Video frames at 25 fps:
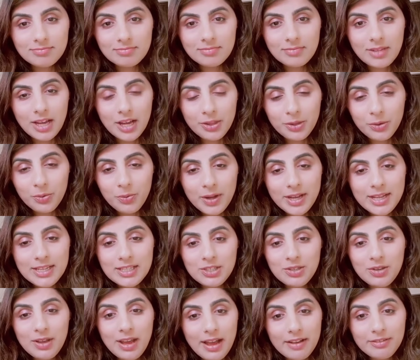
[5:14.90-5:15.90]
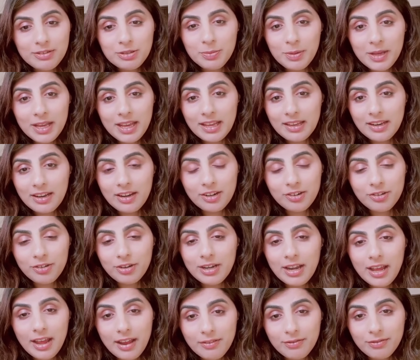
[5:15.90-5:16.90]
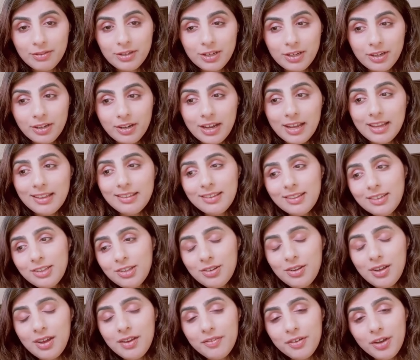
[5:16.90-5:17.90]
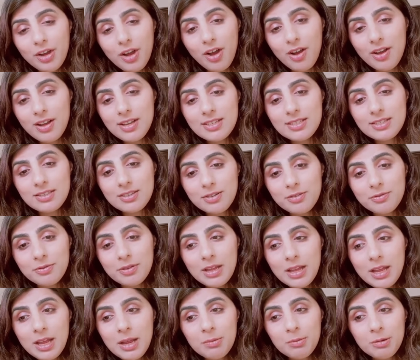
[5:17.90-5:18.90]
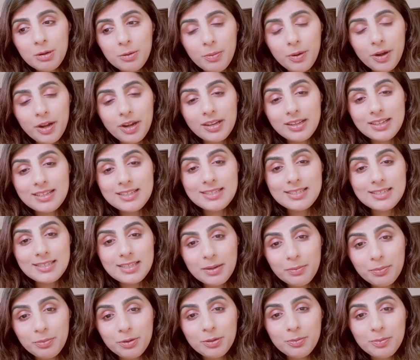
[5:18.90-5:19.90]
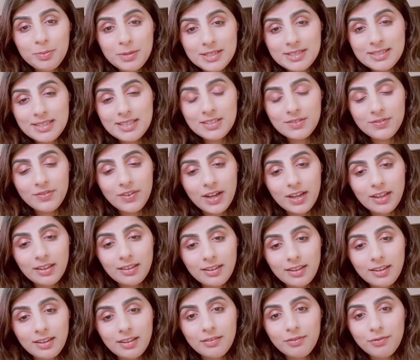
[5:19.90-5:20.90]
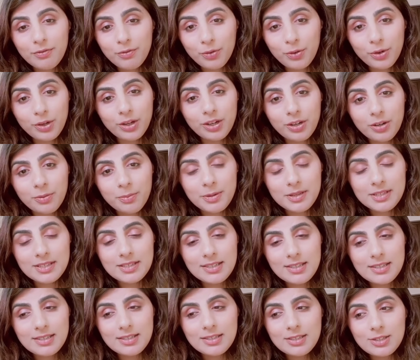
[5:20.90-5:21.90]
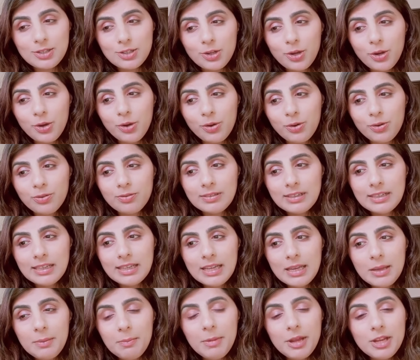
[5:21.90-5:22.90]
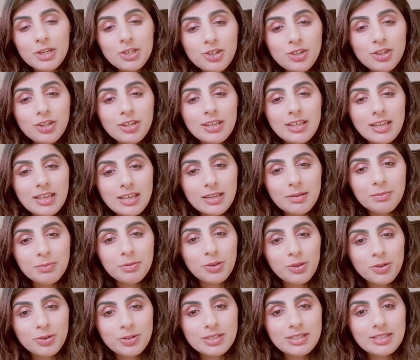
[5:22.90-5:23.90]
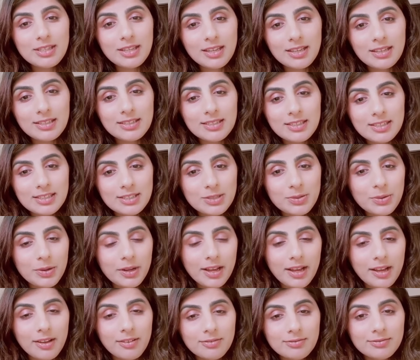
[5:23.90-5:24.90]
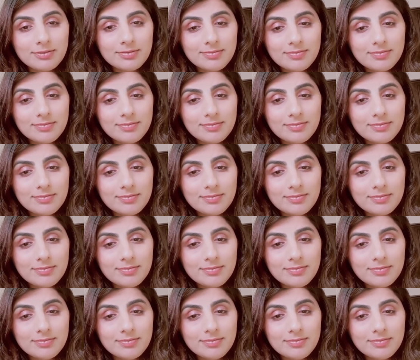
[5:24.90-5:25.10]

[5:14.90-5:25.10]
otherwise you have to pay $800 every year. And then you have a cost of preparing a separate business filing for your business. So make sure you keep those things into account.